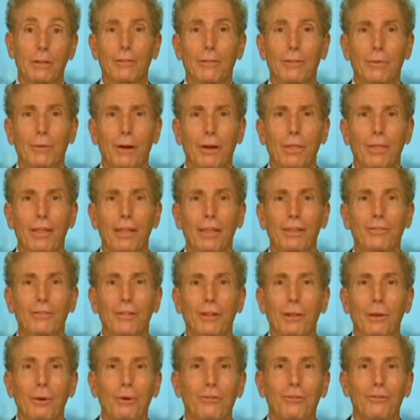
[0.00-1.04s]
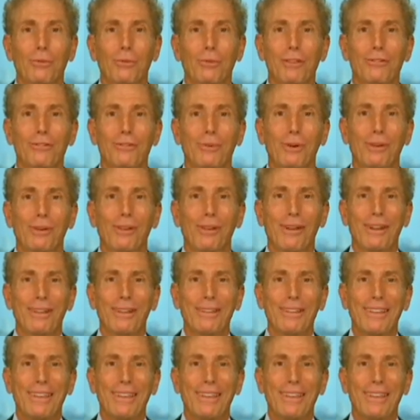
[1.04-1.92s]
Everyone thinks the lowest rates are online.